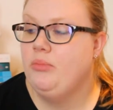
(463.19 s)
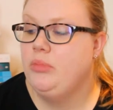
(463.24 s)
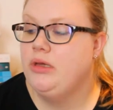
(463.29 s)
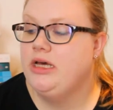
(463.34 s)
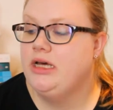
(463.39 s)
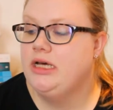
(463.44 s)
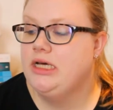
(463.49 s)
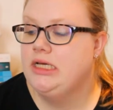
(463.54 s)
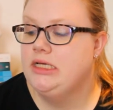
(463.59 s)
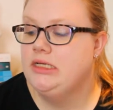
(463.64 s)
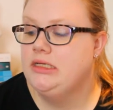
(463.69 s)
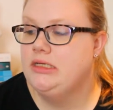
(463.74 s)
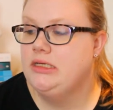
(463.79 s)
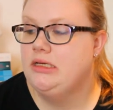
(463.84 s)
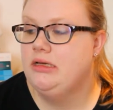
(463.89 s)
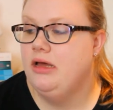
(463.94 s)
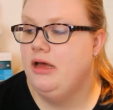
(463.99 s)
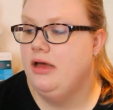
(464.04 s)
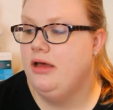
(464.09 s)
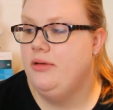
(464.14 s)
but
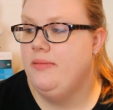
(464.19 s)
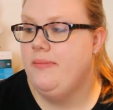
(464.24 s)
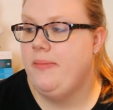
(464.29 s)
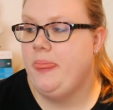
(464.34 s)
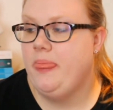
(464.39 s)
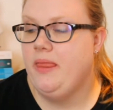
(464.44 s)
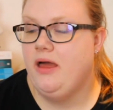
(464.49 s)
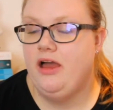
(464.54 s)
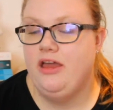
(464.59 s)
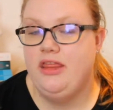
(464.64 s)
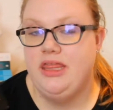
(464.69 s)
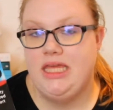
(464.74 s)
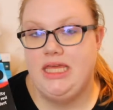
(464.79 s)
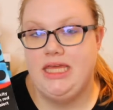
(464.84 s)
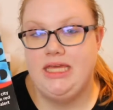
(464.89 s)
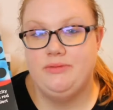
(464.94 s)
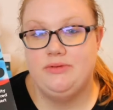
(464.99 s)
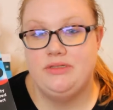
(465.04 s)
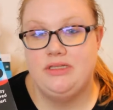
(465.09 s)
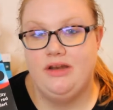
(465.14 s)
I
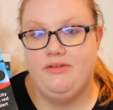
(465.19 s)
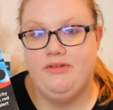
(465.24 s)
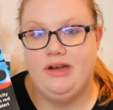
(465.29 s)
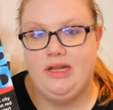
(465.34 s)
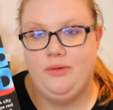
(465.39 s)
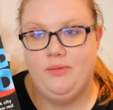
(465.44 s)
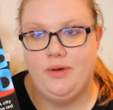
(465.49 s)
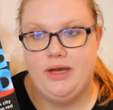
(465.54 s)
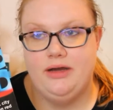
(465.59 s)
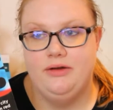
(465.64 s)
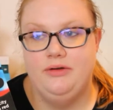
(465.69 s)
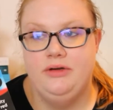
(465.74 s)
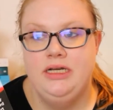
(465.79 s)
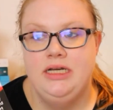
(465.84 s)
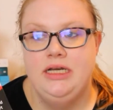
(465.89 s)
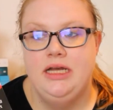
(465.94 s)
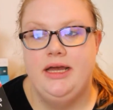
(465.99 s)
think it was done really well.